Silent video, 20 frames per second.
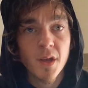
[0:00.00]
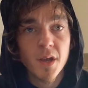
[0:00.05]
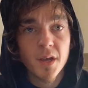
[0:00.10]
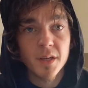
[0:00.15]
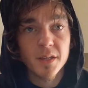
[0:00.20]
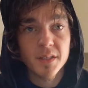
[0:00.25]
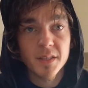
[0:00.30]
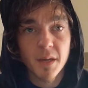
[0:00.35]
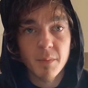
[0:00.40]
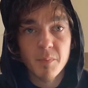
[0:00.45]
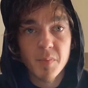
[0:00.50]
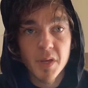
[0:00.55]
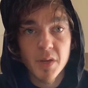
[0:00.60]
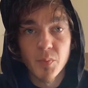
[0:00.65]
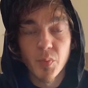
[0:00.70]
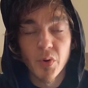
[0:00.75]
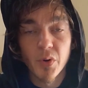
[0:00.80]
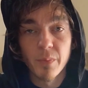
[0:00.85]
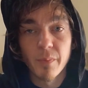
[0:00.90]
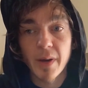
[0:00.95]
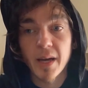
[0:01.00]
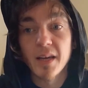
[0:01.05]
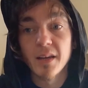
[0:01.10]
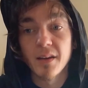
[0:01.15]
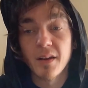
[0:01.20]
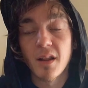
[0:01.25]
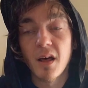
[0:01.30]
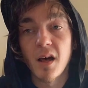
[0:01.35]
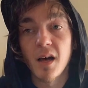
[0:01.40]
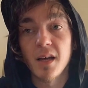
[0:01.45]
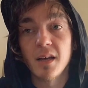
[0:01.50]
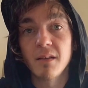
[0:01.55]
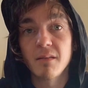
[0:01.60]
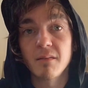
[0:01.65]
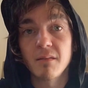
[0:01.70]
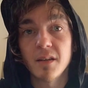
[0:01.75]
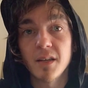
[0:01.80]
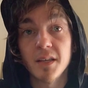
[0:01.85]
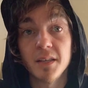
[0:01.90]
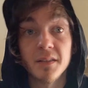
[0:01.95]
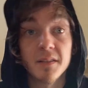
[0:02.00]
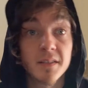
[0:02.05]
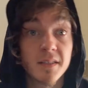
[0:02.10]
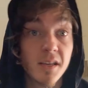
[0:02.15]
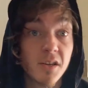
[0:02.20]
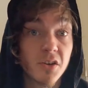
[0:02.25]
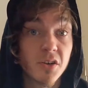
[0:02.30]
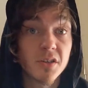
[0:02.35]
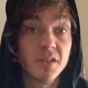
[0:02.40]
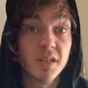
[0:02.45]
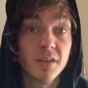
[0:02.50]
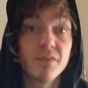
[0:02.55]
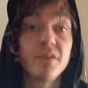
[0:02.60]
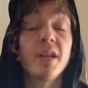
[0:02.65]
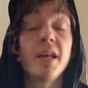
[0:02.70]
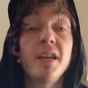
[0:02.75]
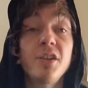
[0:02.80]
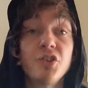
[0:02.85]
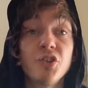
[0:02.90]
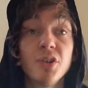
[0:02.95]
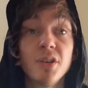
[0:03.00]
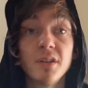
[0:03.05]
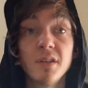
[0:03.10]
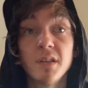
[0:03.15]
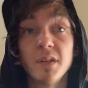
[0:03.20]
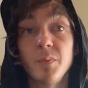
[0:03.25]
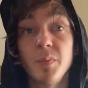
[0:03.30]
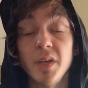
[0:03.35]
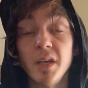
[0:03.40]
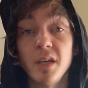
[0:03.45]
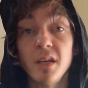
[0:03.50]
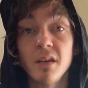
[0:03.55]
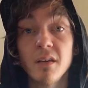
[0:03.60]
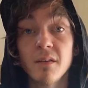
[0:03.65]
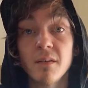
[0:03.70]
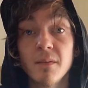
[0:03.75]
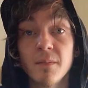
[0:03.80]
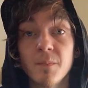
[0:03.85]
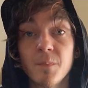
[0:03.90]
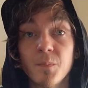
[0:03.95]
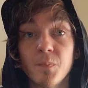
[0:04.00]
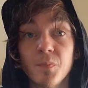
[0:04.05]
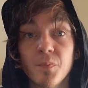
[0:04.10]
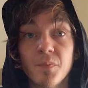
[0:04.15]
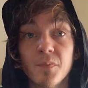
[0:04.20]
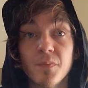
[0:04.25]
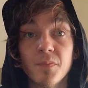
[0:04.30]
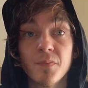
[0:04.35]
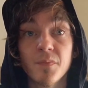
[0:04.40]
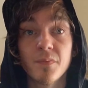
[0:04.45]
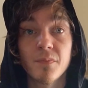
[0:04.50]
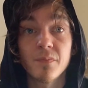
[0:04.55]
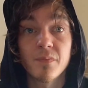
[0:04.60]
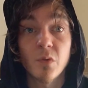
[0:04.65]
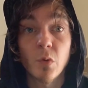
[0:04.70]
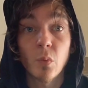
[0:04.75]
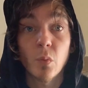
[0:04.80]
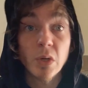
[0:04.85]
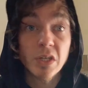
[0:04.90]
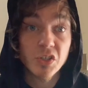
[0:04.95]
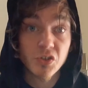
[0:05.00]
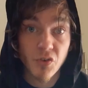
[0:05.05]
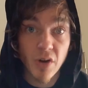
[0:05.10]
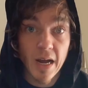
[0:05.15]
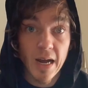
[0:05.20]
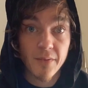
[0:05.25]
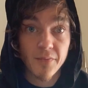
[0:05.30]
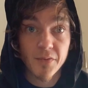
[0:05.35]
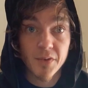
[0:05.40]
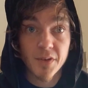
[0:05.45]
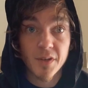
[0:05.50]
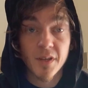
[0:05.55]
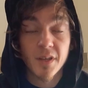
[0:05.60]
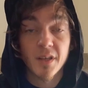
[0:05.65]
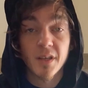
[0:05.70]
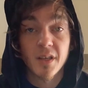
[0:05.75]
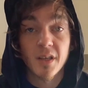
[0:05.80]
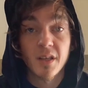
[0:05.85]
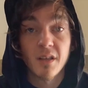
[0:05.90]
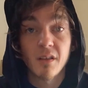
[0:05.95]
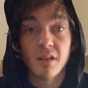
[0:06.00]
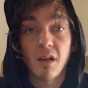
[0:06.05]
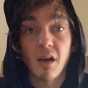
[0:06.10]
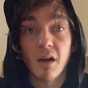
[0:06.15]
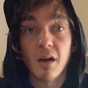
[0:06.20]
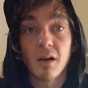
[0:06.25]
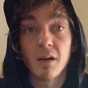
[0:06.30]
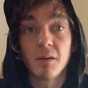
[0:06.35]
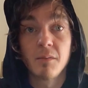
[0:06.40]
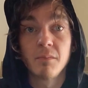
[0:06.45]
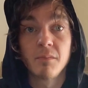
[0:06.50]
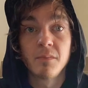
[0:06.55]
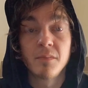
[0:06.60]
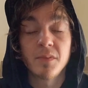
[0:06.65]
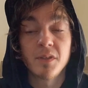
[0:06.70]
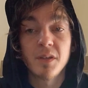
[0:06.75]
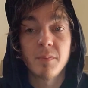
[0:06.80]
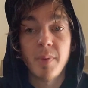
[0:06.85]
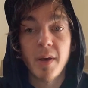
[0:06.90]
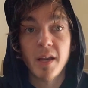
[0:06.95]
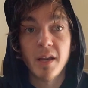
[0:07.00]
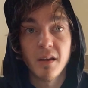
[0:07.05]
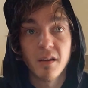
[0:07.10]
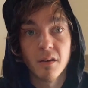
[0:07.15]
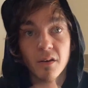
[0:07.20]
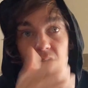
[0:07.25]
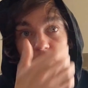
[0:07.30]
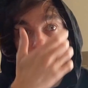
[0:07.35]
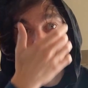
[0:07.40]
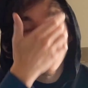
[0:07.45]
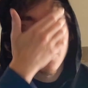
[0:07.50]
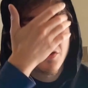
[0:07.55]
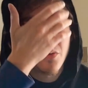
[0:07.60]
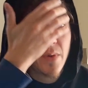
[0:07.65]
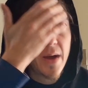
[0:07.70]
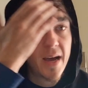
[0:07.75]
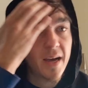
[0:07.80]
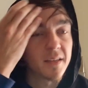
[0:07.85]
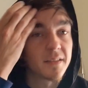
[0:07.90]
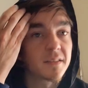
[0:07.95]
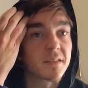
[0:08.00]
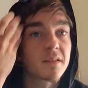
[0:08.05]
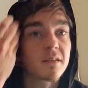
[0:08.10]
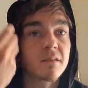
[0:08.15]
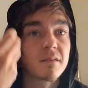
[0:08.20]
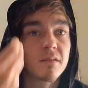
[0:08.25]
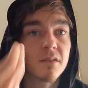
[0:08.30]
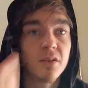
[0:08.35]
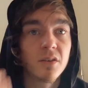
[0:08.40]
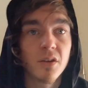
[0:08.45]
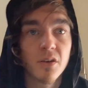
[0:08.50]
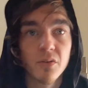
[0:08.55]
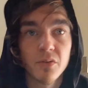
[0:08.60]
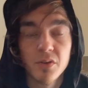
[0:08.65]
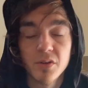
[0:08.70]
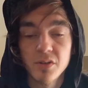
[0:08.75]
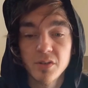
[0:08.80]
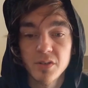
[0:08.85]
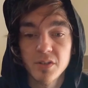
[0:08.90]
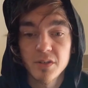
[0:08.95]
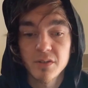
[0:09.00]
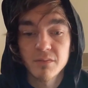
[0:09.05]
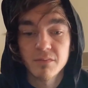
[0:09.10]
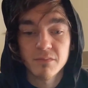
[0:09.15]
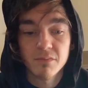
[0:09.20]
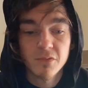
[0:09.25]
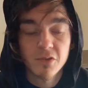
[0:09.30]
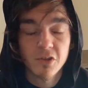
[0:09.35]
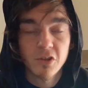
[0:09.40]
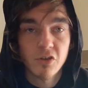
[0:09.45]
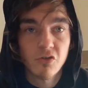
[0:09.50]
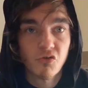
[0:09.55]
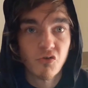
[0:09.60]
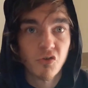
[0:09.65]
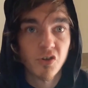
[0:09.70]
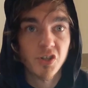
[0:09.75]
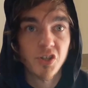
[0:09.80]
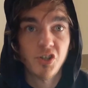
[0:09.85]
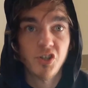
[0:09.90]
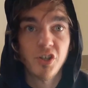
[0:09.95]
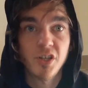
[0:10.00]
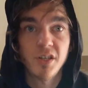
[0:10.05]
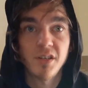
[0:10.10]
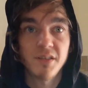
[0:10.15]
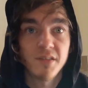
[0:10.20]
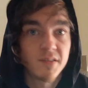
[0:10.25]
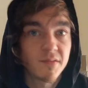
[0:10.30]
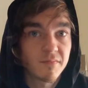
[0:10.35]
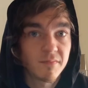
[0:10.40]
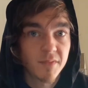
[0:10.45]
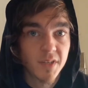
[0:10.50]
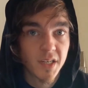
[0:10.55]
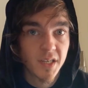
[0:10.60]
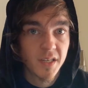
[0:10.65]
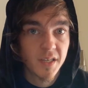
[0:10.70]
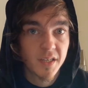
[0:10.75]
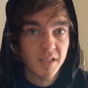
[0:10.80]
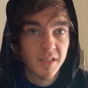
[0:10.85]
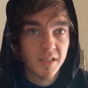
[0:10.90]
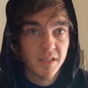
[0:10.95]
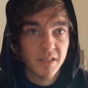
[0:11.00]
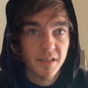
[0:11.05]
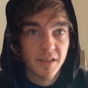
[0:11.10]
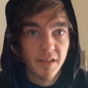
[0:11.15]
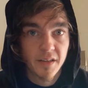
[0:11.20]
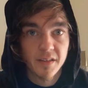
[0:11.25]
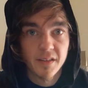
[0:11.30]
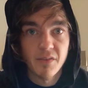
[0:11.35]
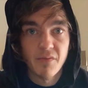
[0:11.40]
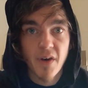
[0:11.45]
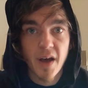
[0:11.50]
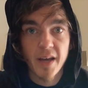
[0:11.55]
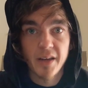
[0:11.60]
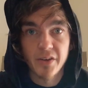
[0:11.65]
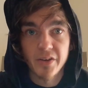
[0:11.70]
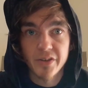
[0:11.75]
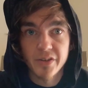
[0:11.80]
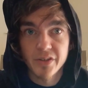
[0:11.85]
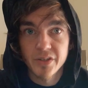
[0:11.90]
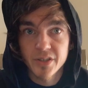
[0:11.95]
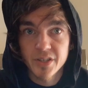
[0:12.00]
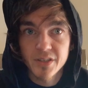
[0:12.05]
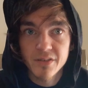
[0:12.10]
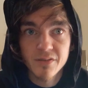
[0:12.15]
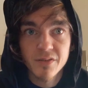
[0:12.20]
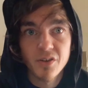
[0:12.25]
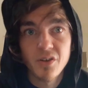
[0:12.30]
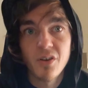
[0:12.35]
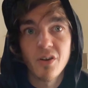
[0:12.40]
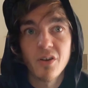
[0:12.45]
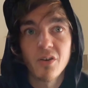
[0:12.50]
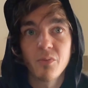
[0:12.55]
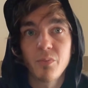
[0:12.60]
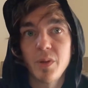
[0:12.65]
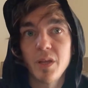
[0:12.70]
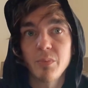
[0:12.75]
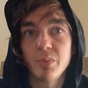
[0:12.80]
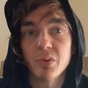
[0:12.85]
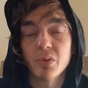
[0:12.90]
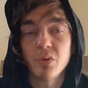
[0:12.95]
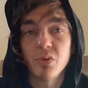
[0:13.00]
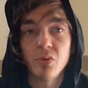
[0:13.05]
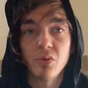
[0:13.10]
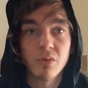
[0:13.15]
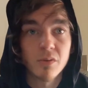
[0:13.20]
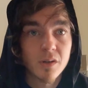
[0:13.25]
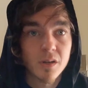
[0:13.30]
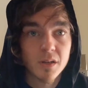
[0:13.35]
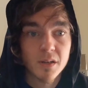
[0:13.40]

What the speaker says: Some people might not consider divination to be witchcraft, depending on who you ask. You know, there's Christian diviners. You know, people who